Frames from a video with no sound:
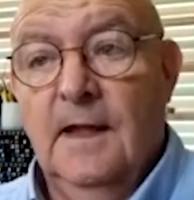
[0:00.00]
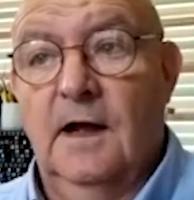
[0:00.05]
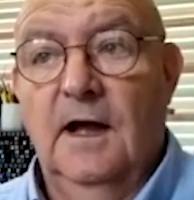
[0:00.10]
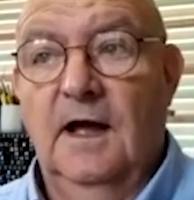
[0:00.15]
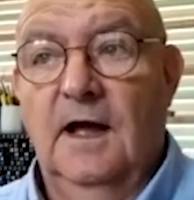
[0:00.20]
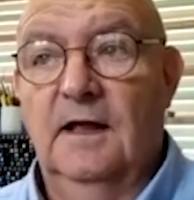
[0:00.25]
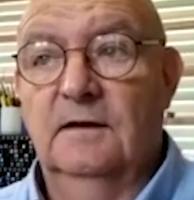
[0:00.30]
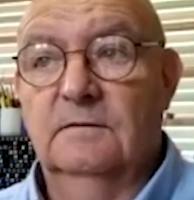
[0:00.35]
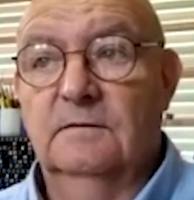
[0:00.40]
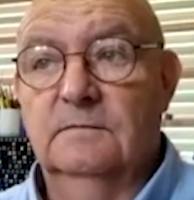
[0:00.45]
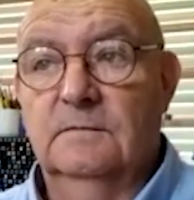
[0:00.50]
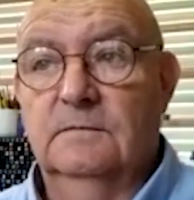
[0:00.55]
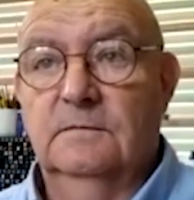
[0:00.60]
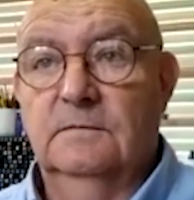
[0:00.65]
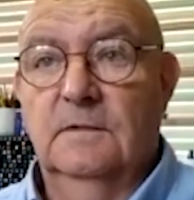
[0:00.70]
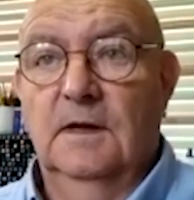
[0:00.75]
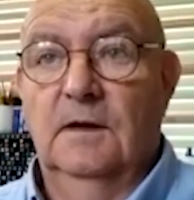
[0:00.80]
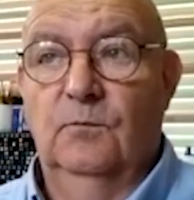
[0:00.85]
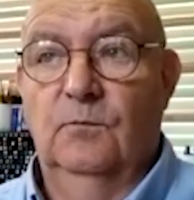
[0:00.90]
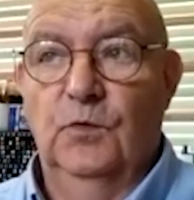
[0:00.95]
And
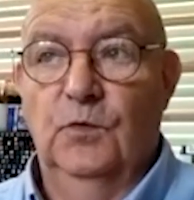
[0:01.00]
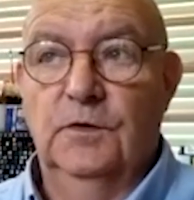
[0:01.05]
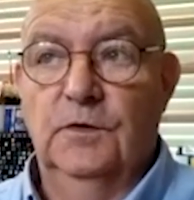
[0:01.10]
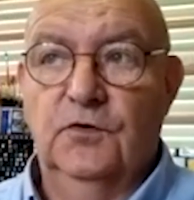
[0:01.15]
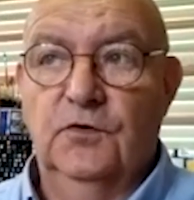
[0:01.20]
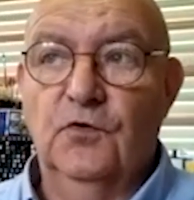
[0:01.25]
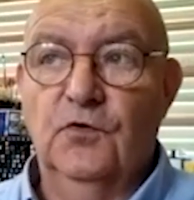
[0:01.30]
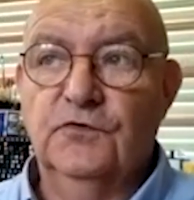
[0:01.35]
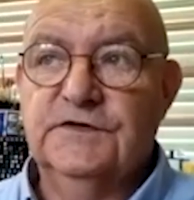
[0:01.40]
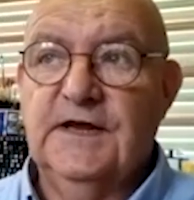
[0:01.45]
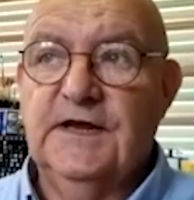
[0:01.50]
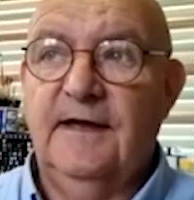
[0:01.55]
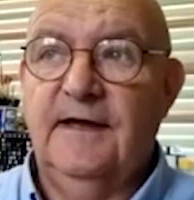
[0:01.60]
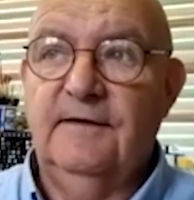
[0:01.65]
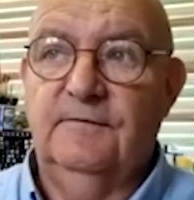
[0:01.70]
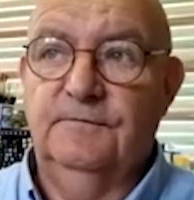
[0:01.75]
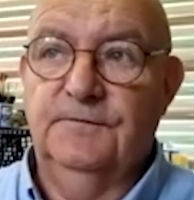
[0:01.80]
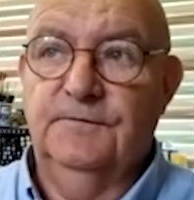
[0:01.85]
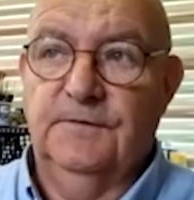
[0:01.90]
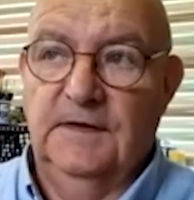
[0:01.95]
we're going to
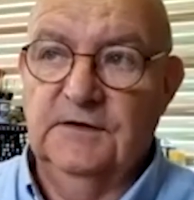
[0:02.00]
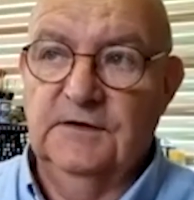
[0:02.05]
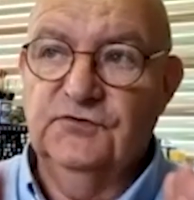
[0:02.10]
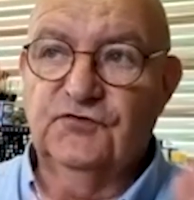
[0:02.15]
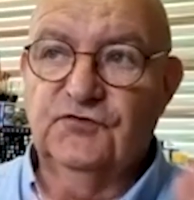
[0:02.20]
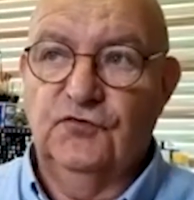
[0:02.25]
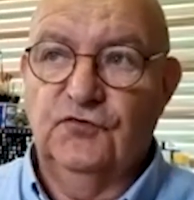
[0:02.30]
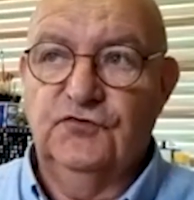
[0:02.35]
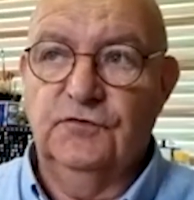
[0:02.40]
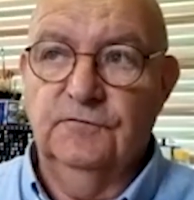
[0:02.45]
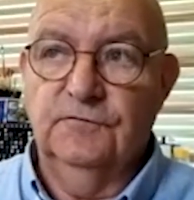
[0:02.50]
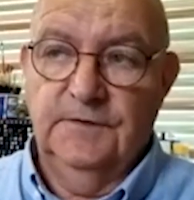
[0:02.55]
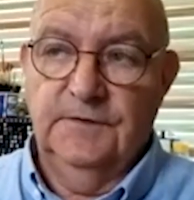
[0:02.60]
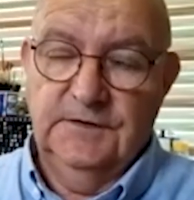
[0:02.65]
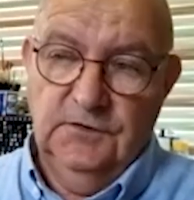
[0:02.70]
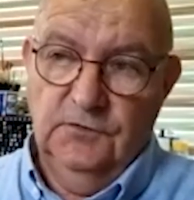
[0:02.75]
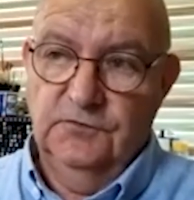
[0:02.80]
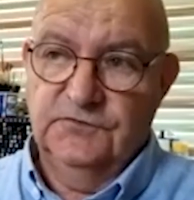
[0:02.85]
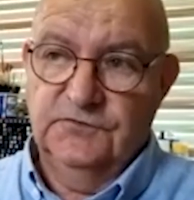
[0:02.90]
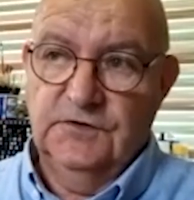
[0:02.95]
have instructional
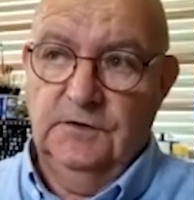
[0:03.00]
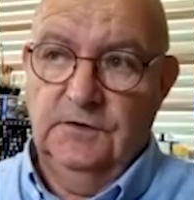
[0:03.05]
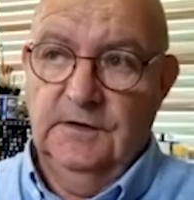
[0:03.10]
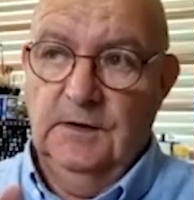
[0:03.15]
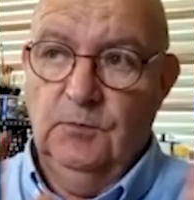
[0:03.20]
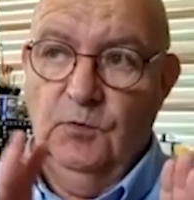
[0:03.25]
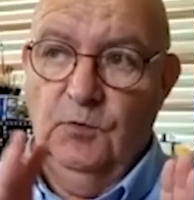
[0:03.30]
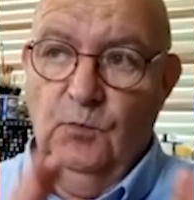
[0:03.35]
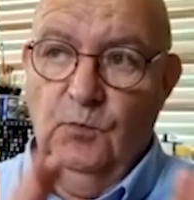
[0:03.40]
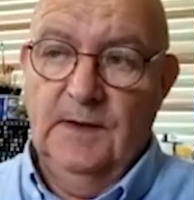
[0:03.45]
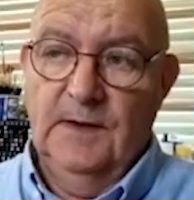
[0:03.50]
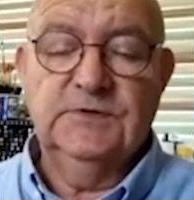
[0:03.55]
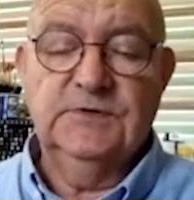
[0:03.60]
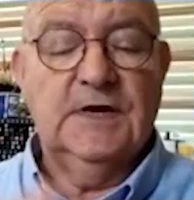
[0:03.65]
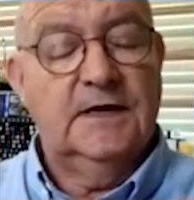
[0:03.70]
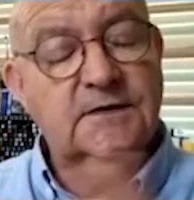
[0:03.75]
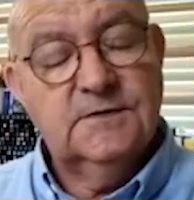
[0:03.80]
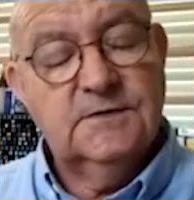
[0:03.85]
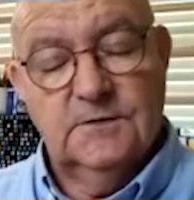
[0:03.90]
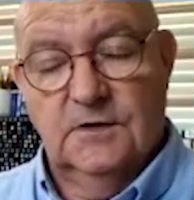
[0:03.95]
videos on our
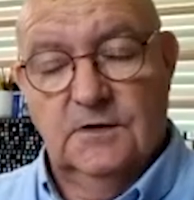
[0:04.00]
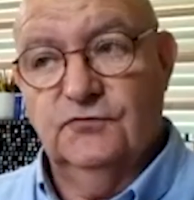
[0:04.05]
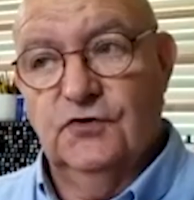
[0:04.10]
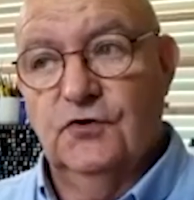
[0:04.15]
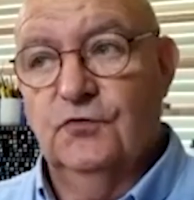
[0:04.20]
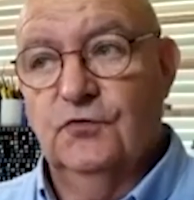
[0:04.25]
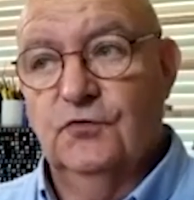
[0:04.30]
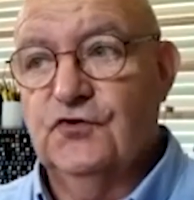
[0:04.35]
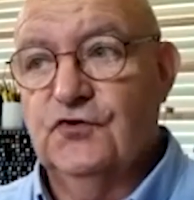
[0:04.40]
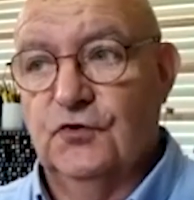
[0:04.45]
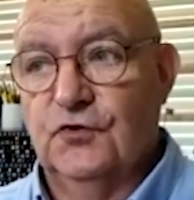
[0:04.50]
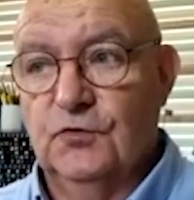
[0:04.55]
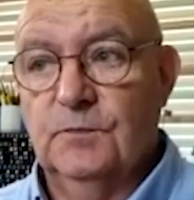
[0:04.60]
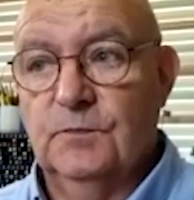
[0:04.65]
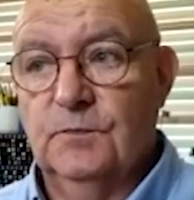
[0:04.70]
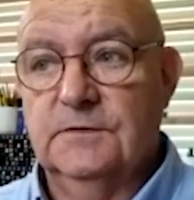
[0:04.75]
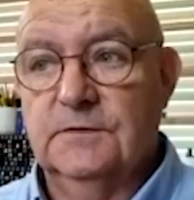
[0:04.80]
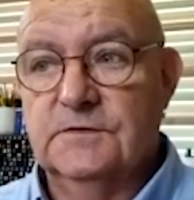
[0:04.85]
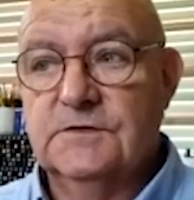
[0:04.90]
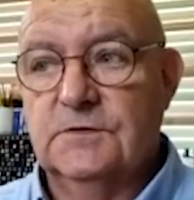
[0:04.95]
website and on YouTube
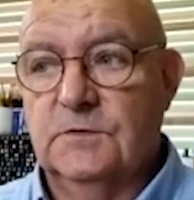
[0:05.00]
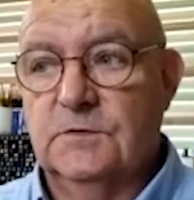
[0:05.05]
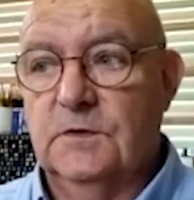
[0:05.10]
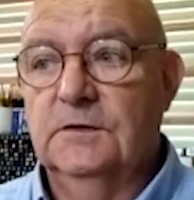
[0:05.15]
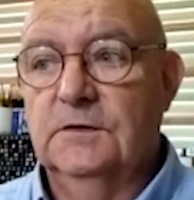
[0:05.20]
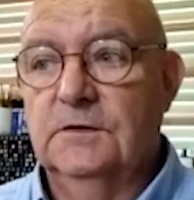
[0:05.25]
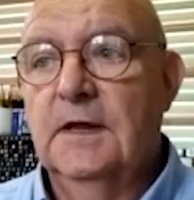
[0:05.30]
and so on.